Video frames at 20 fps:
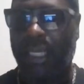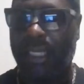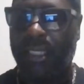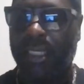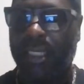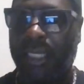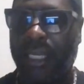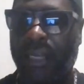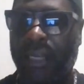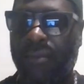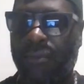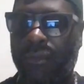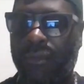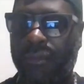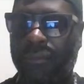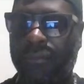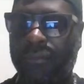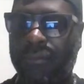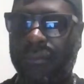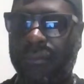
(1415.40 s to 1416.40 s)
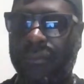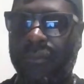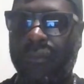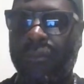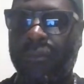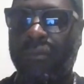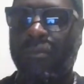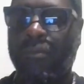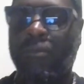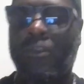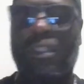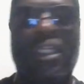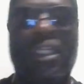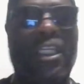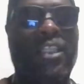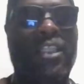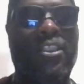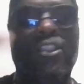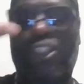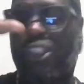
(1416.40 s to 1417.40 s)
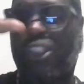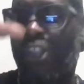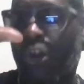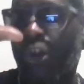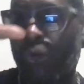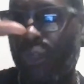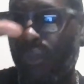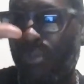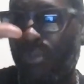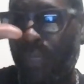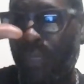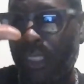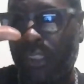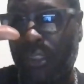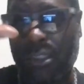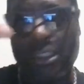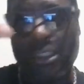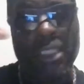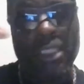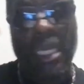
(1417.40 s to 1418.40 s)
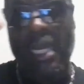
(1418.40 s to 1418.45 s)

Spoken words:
in the camera. You're going to have to show your picture of your